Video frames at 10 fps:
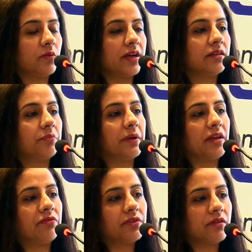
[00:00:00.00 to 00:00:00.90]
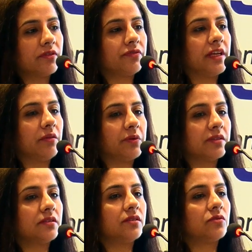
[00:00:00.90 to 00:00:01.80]
while the peripheral
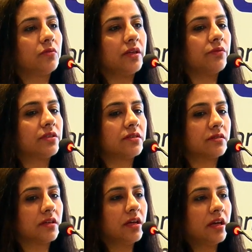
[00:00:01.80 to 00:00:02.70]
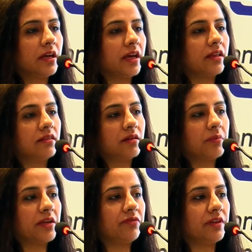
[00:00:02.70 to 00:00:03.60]
15% is only which is in the
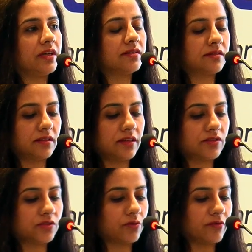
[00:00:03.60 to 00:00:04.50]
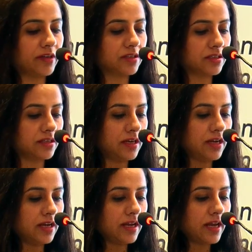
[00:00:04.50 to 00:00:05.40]
periphery is the histone rich.
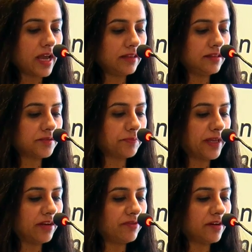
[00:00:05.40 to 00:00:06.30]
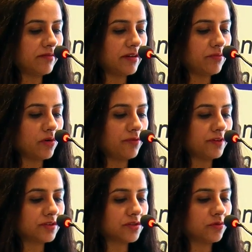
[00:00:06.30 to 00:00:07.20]
And this peripheral rim of
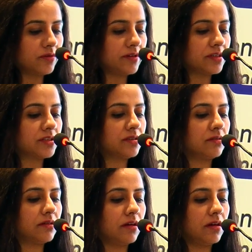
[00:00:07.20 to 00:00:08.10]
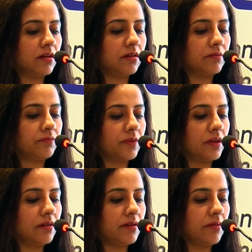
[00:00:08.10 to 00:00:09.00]
histone rich
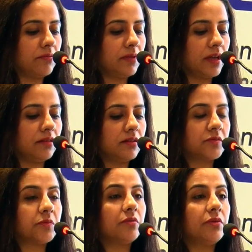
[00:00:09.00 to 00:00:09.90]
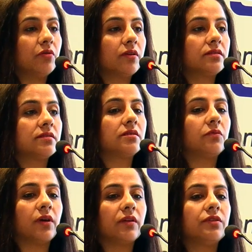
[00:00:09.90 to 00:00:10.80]
rim in the sperm nucleus is the
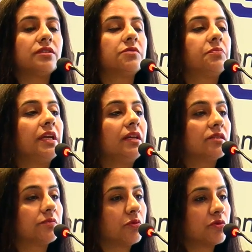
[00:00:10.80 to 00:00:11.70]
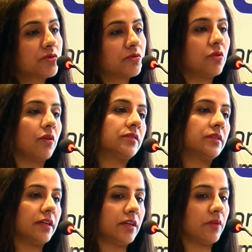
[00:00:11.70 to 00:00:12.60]
one which is predisposed to the
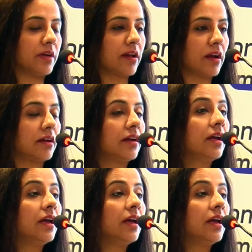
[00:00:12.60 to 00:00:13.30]
oxidative attack.